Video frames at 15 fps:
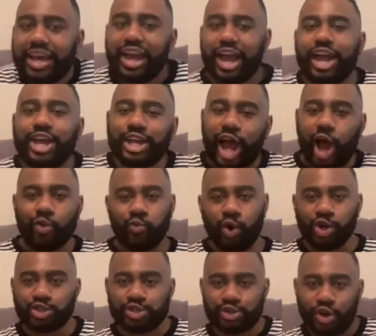And he like,
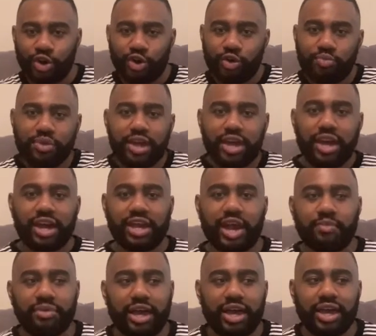what's up? And
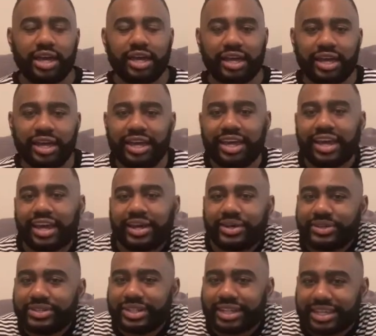I'm like,
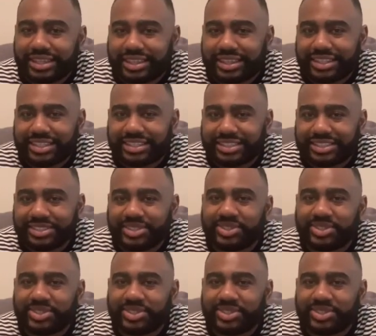oh, nothing.